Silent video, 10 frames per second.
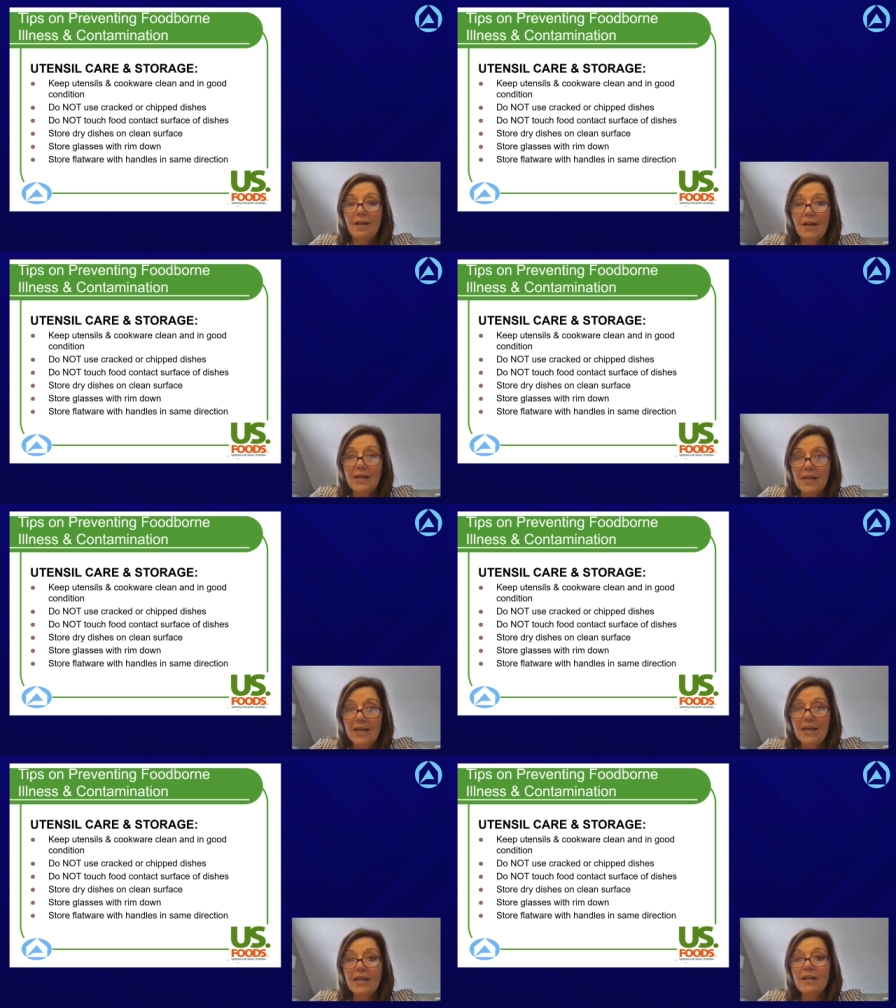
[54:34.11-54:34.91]

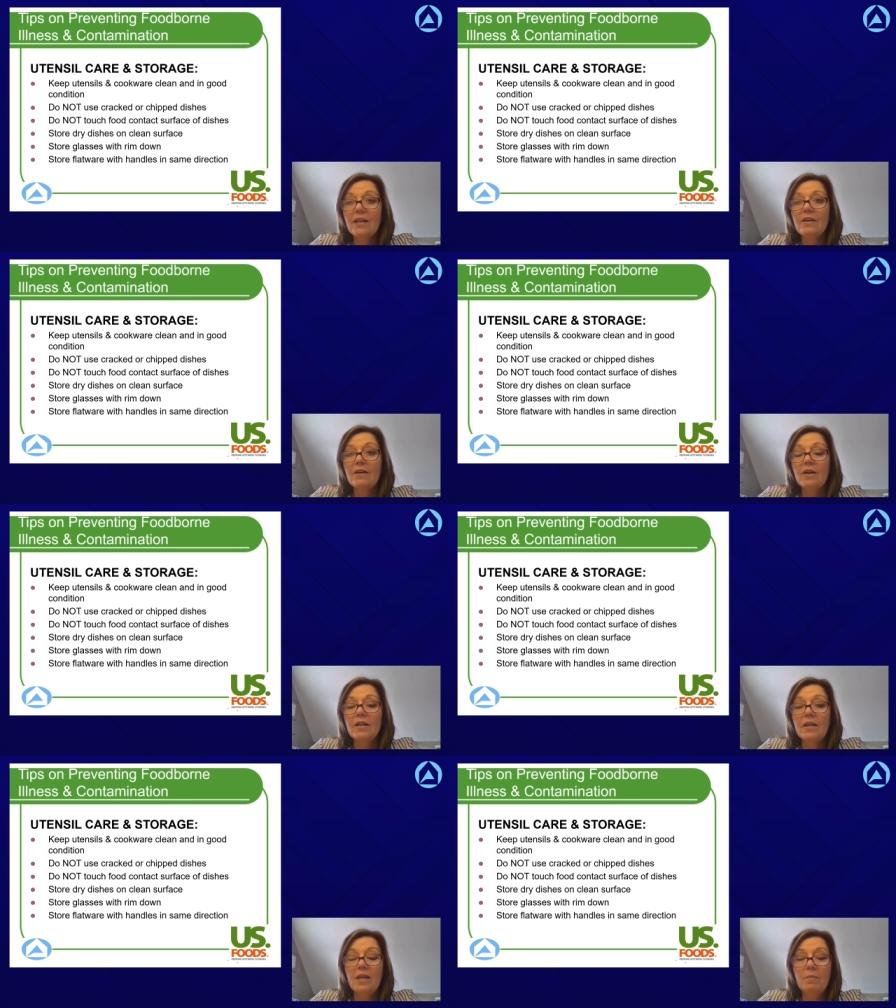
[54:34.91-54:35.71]
Again,
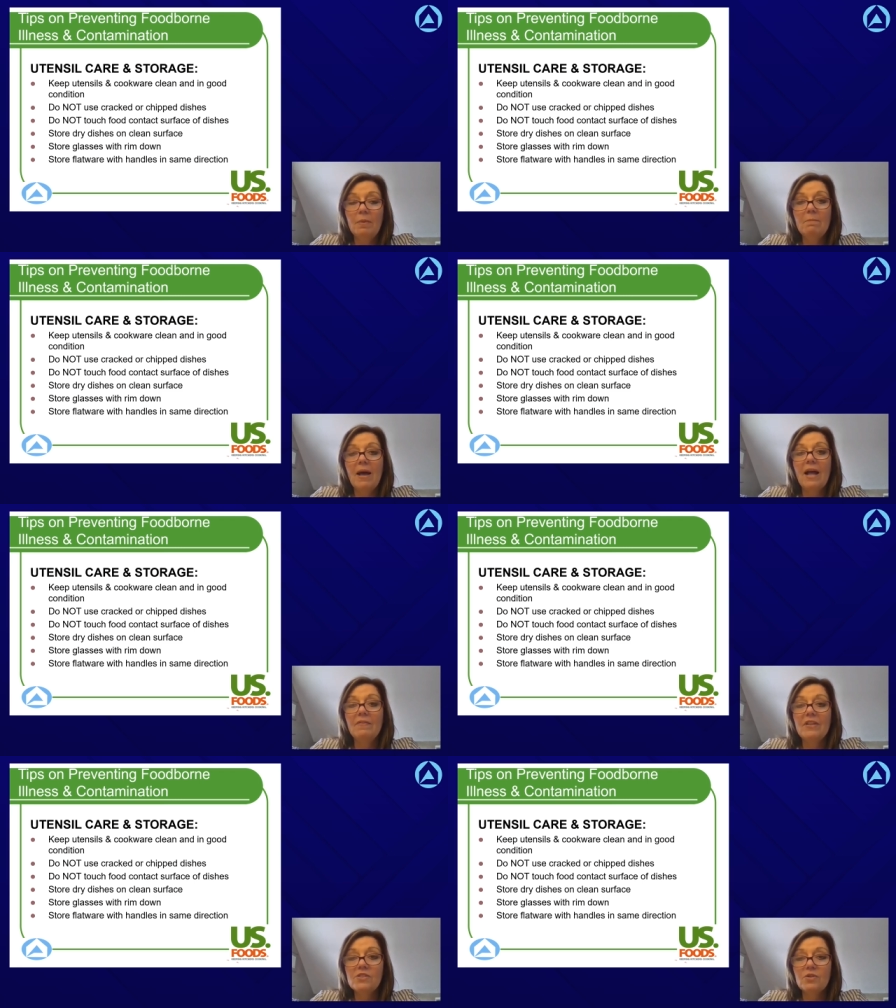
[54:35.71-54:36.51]
keep in
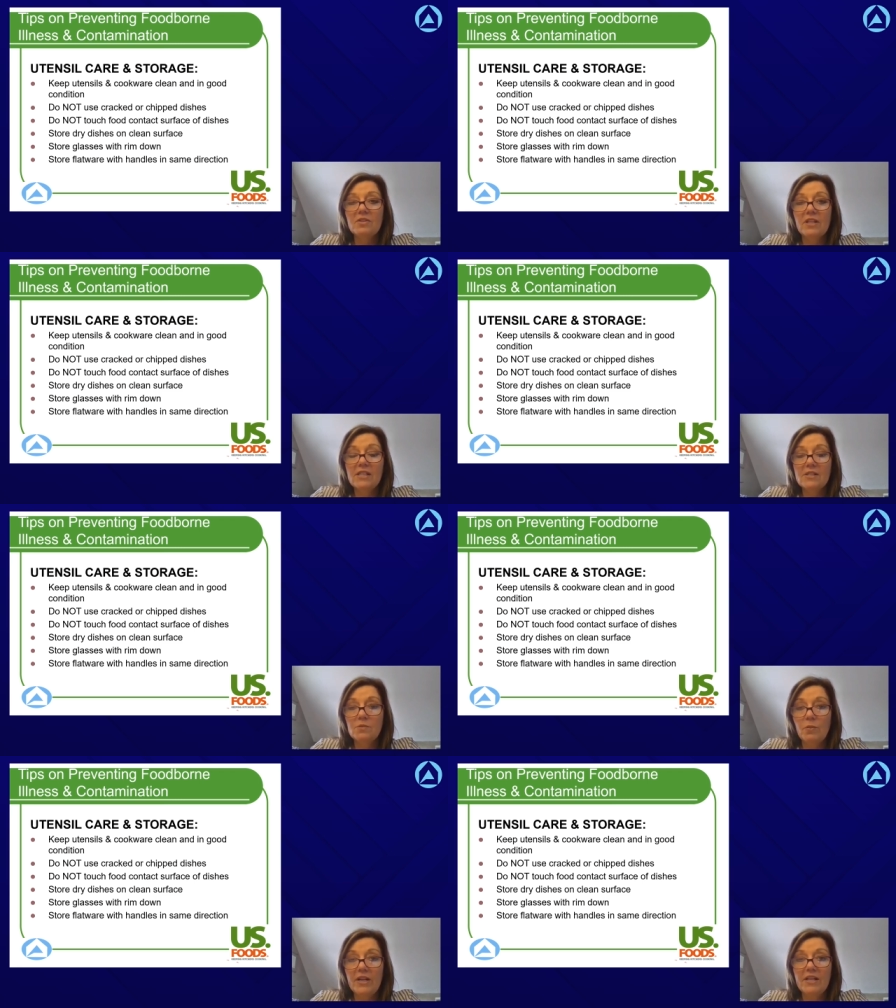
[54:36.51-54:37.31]
mind, these are
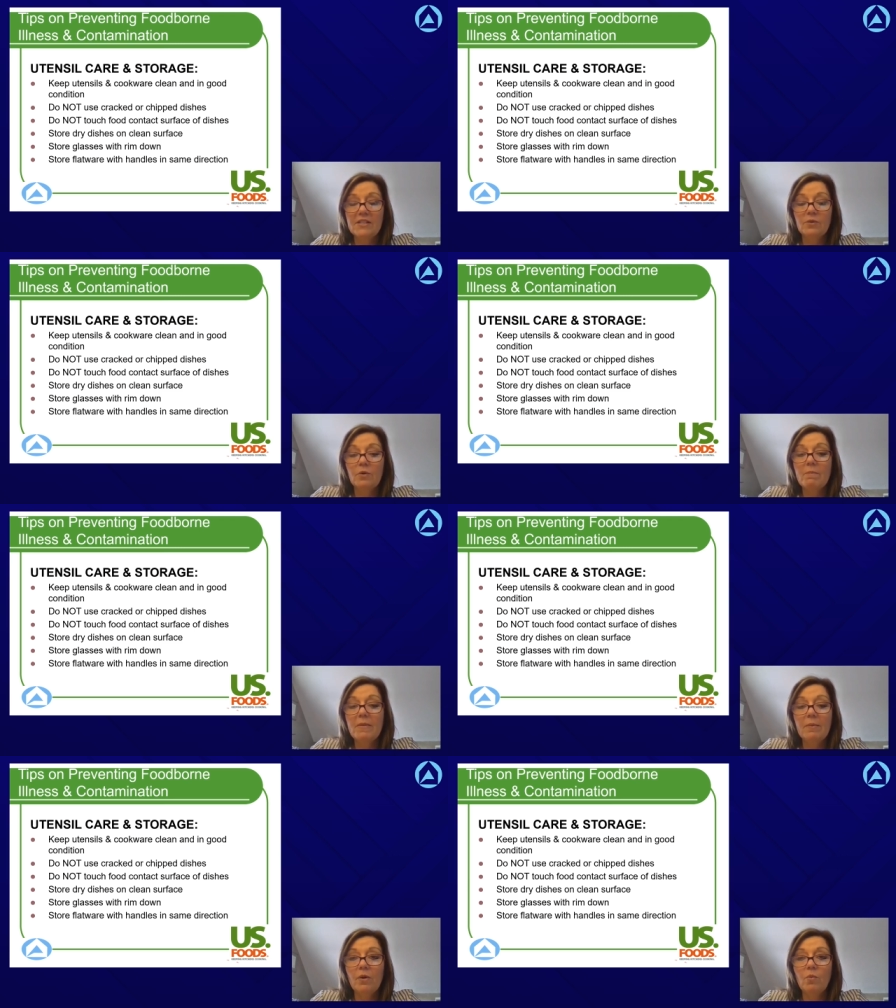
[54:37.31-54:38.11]
things we need to
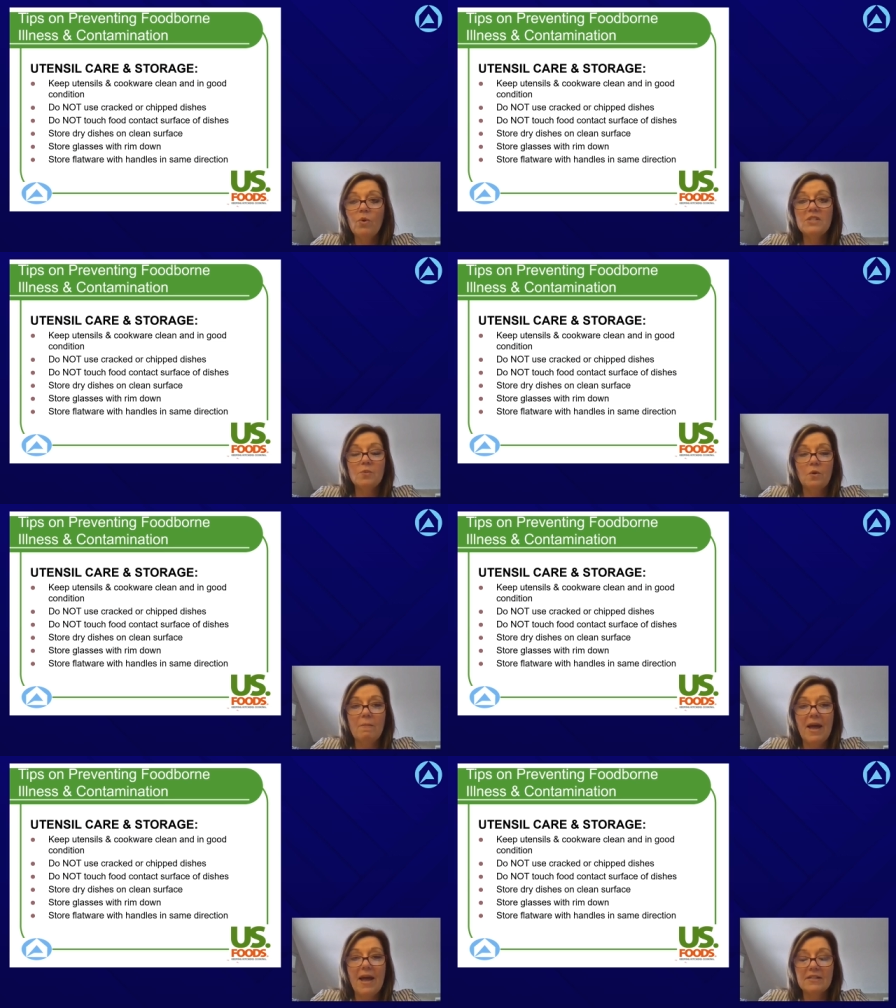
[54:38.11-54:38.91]
remember once
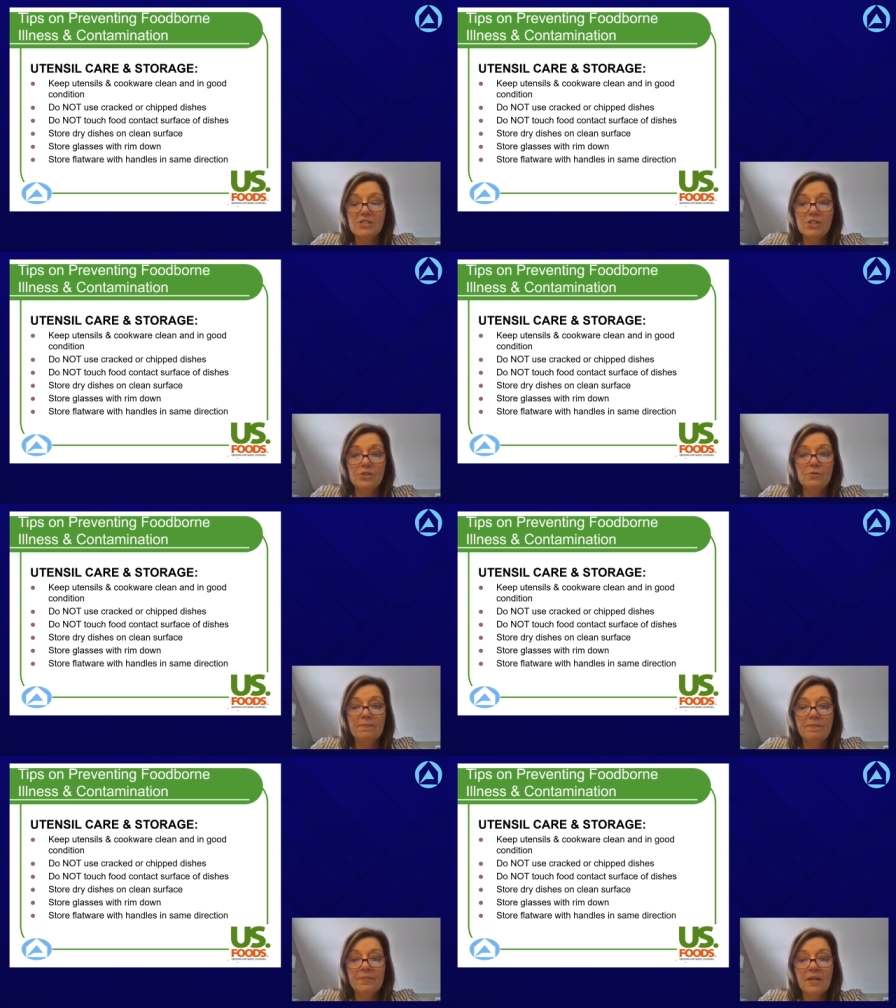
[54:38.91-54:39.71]
we're back
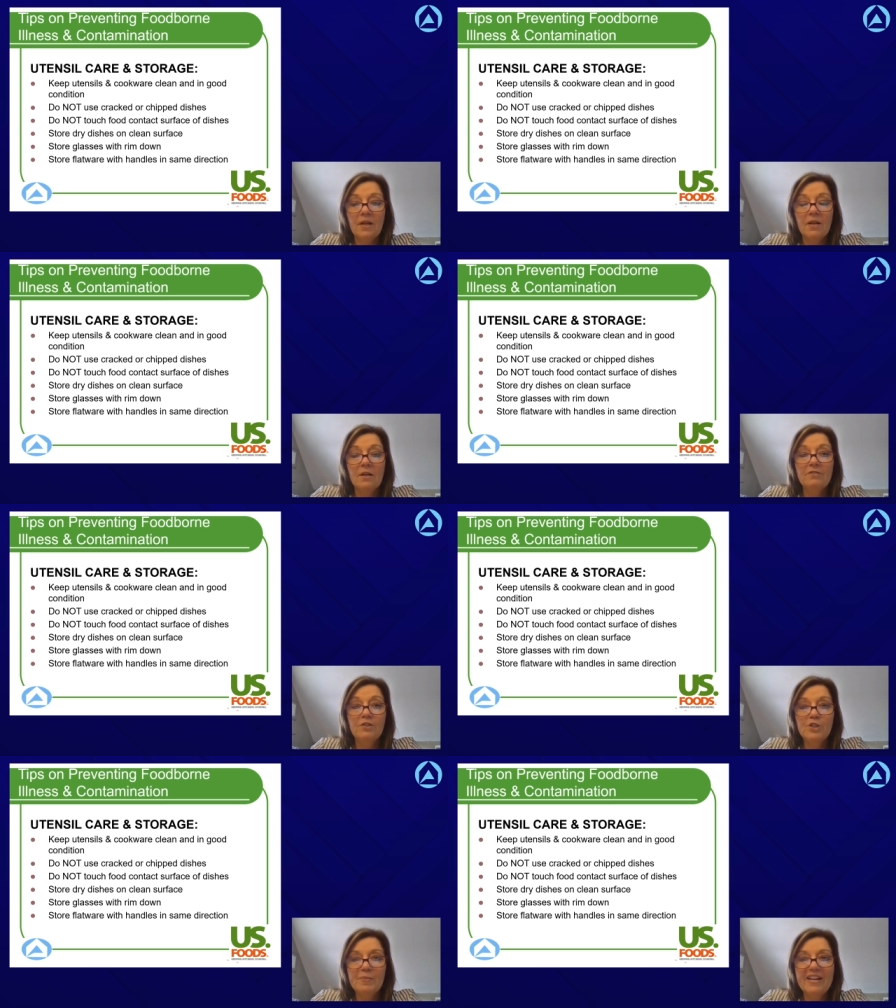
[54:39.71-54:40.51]
to
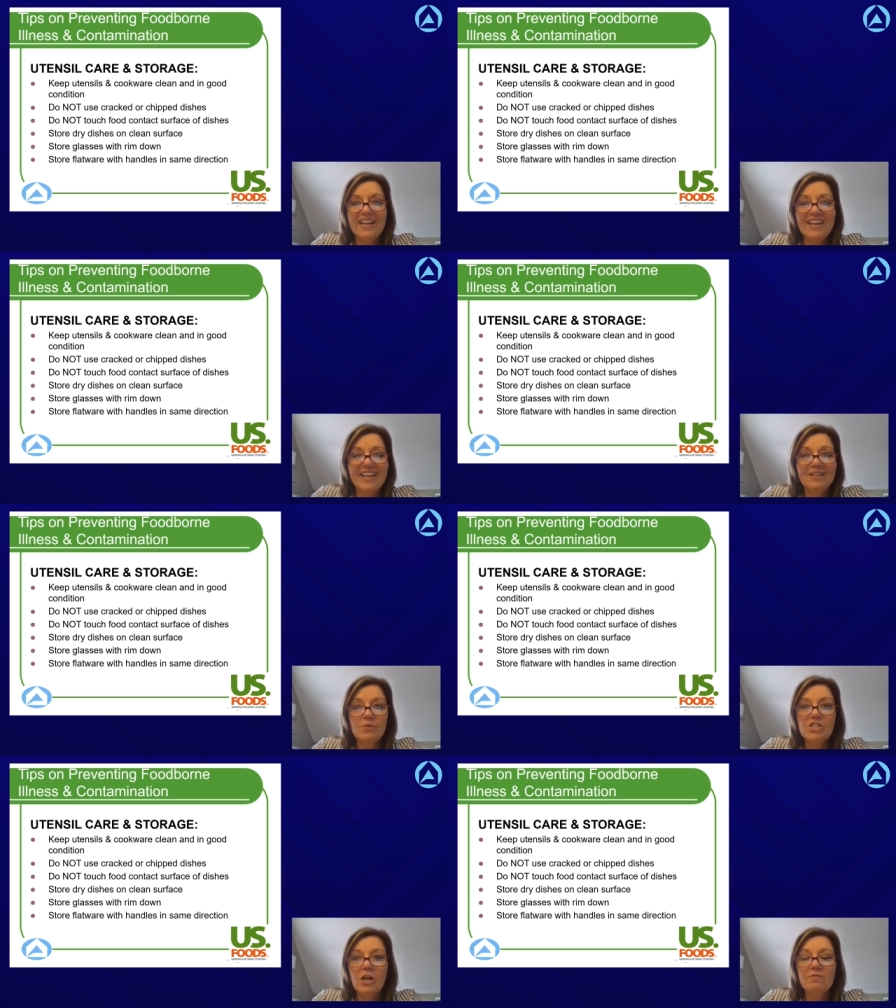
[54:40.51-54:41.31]
full speed
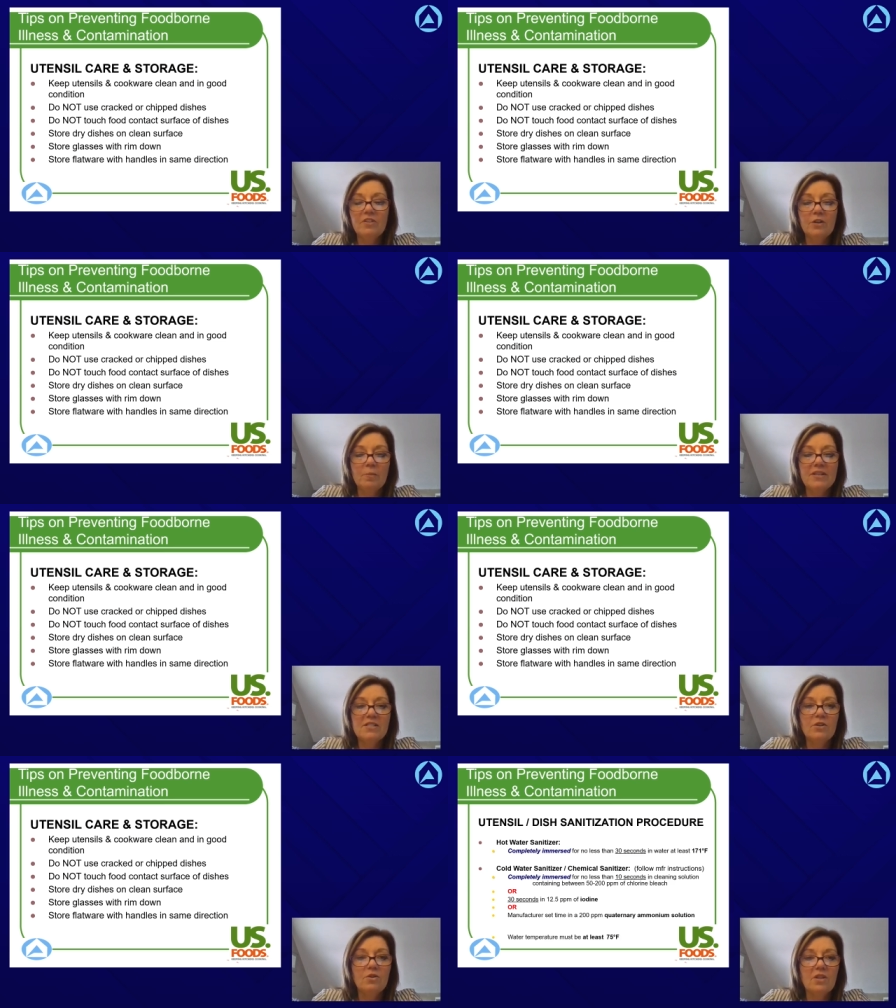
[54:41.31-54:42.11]
ahead, which hopefully will
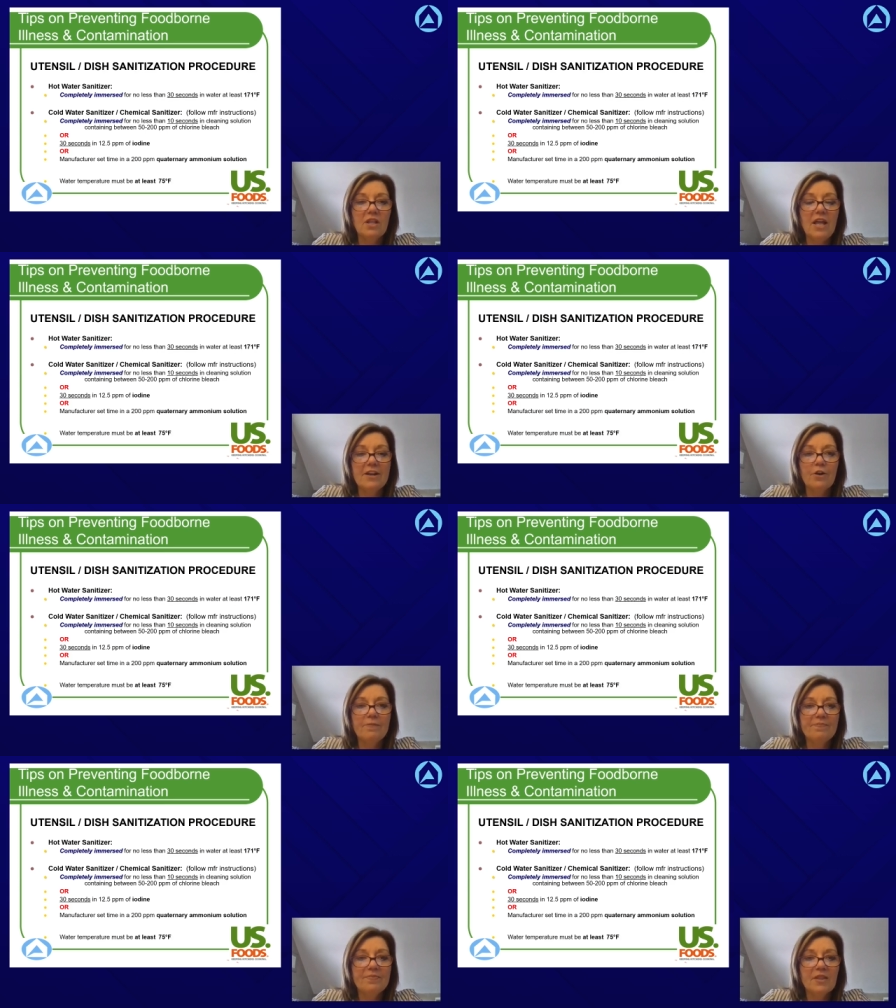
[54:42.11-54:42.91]
be sooner than later.